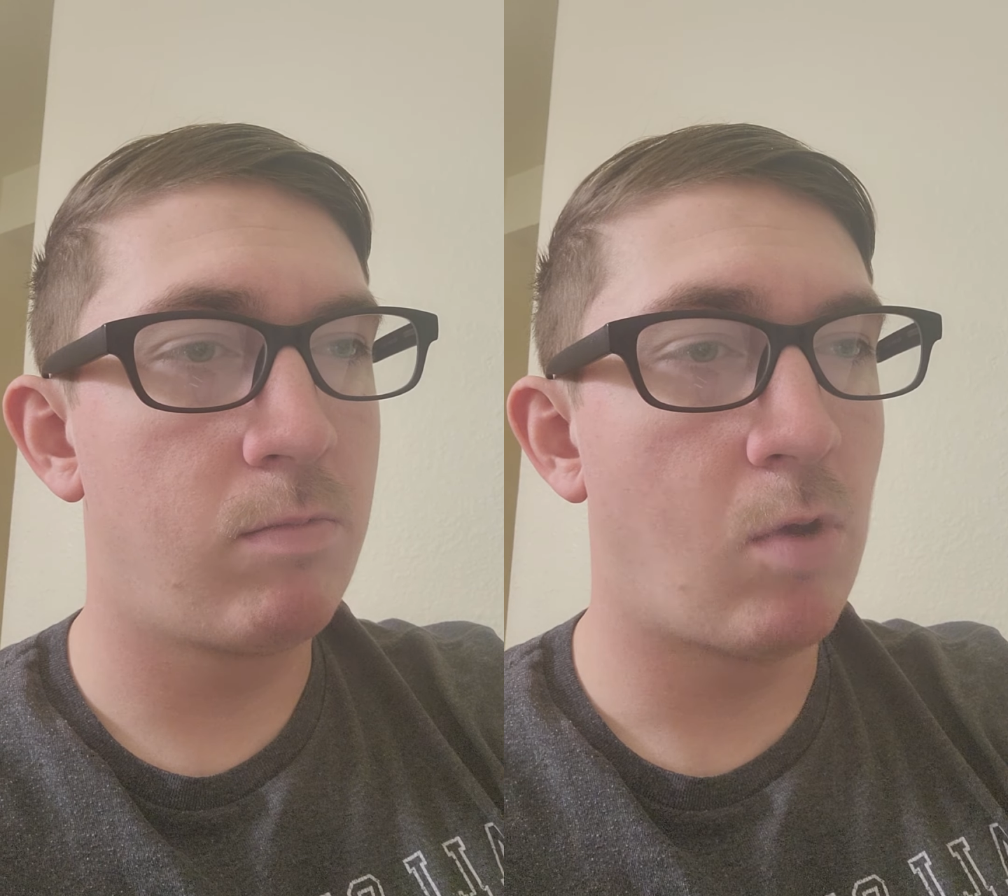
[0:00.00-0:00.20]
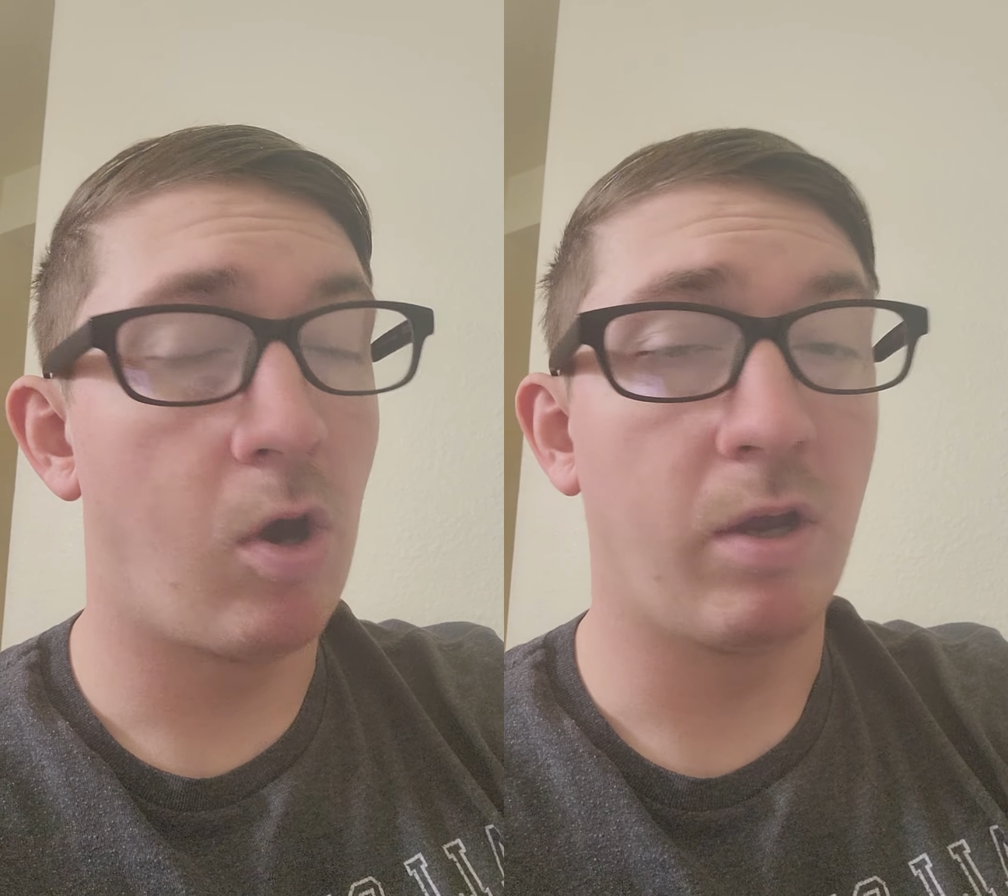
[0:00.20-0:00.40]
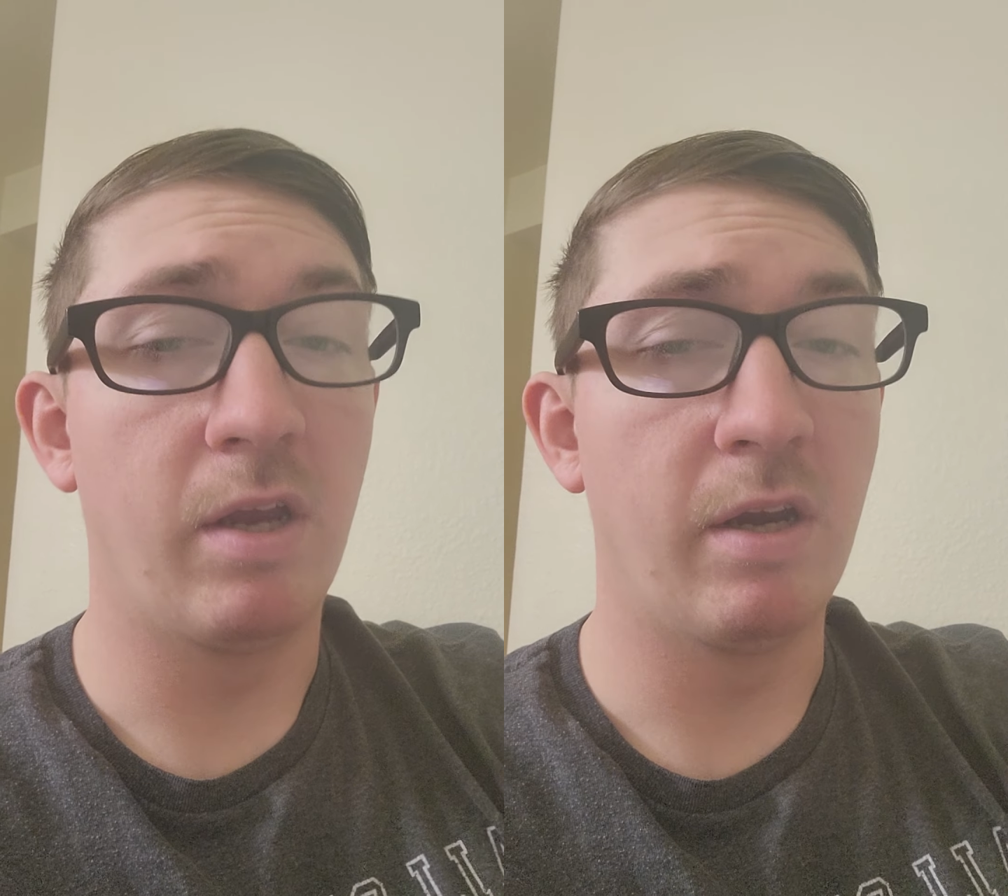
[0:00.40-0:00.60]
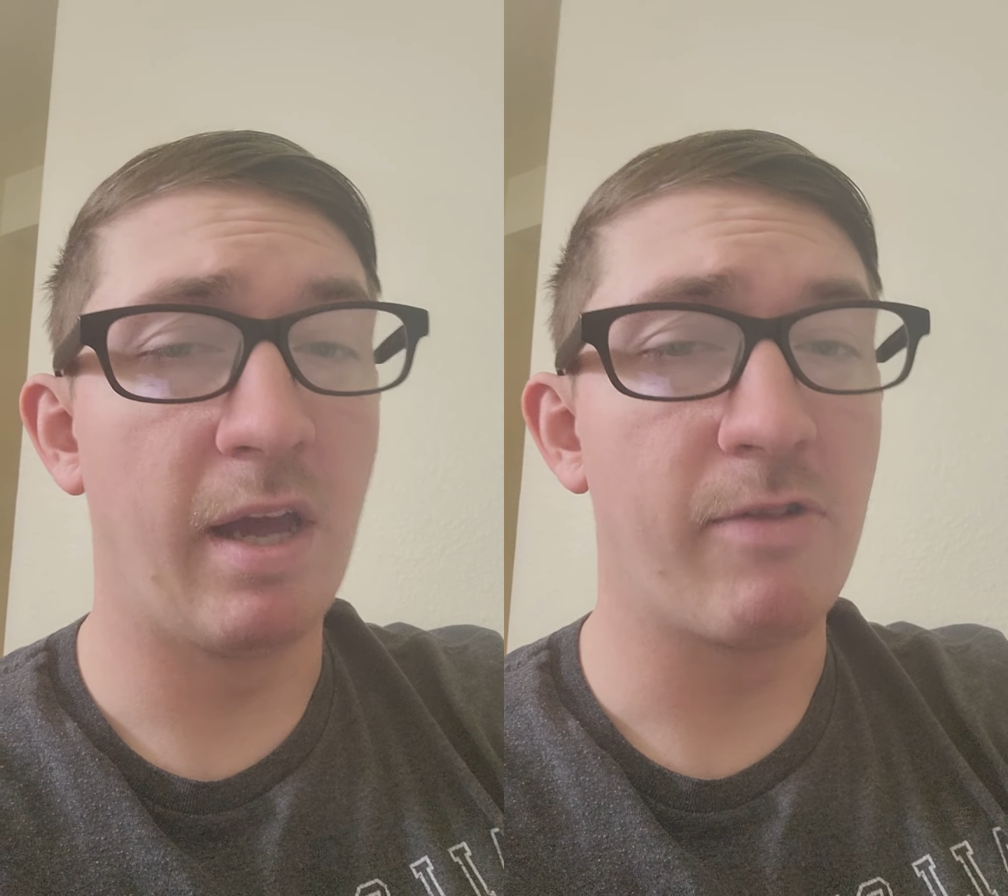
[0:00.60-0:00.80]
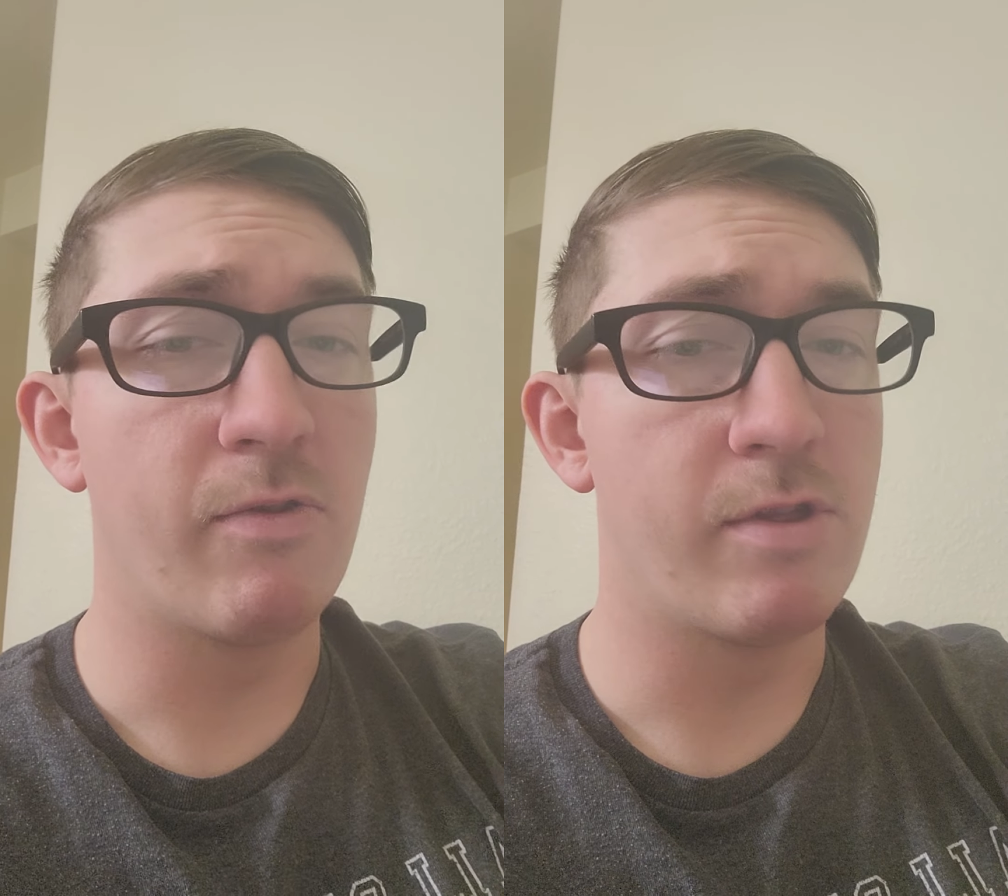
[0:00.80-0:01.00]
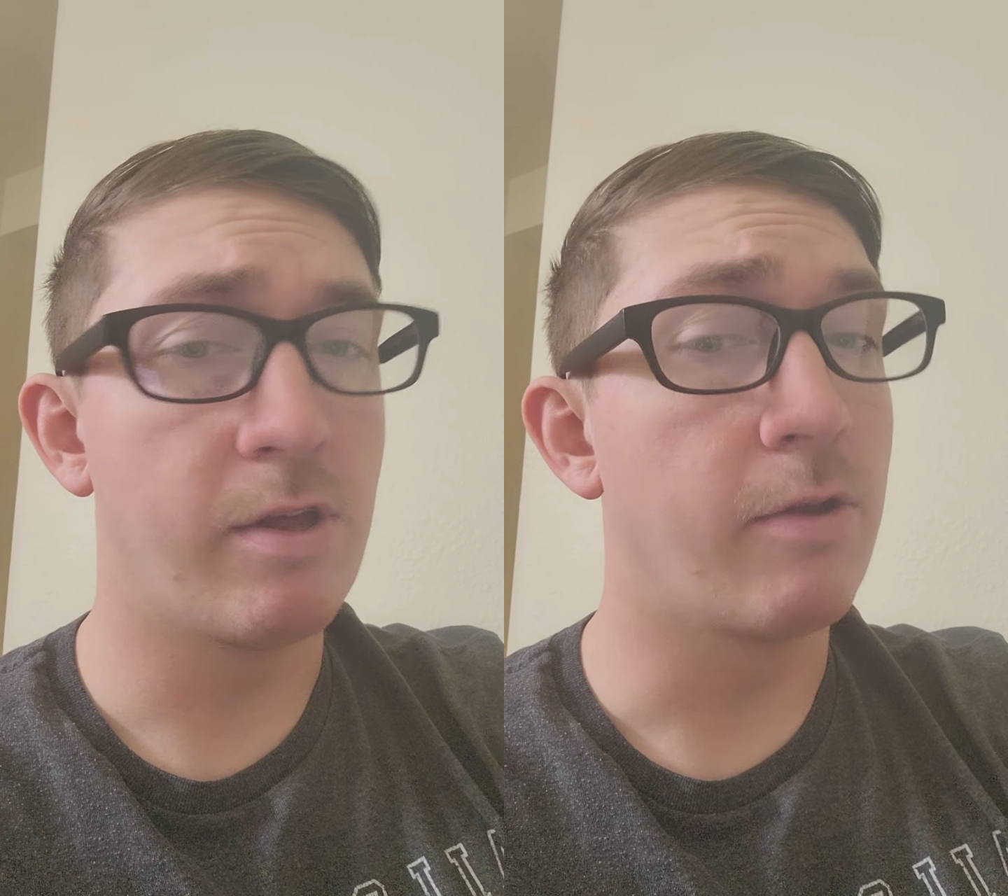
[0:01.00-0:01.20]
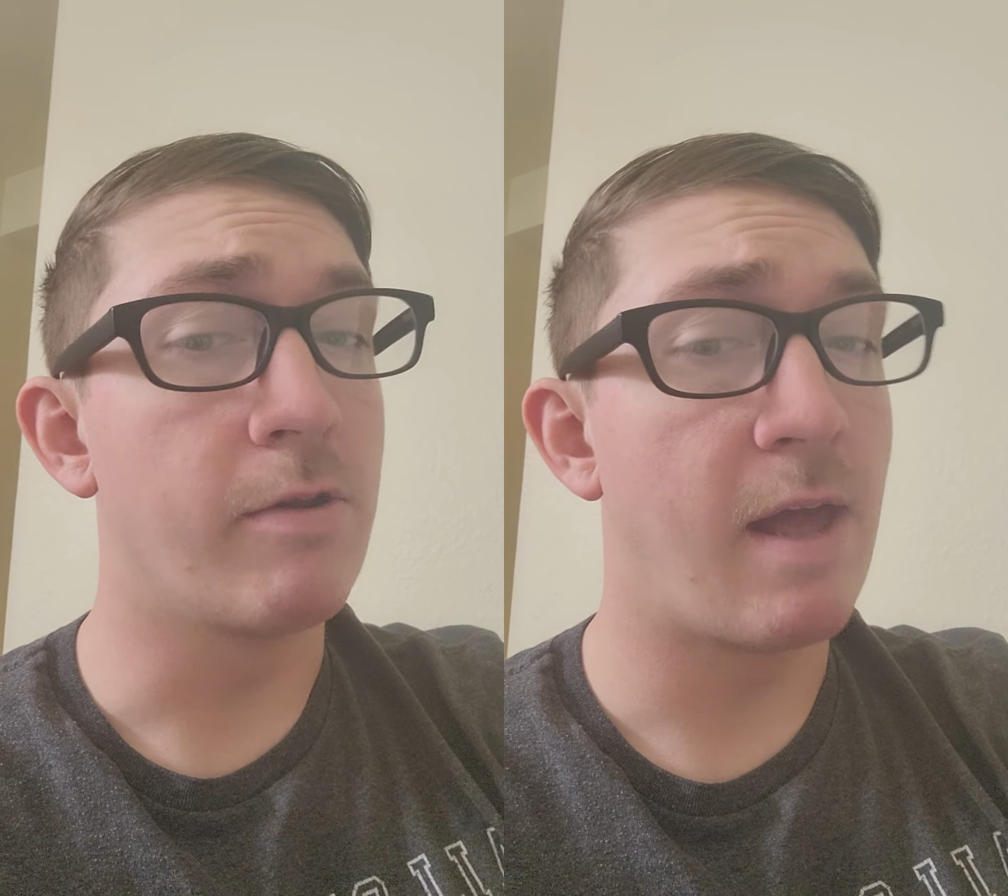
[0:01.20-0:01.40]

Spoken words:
talking nice with each other and